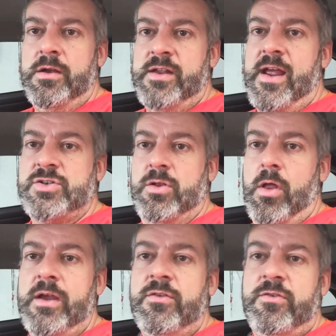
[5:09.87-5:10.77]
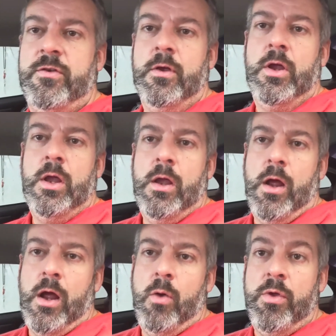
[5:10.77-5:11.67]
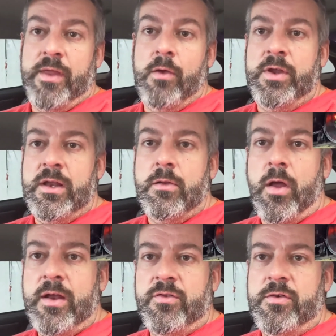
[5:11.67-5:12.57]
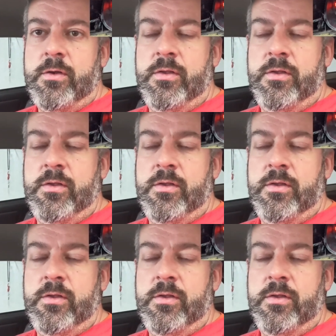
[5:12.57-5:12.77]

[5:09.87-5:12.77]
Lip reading: dash lights with LED lights.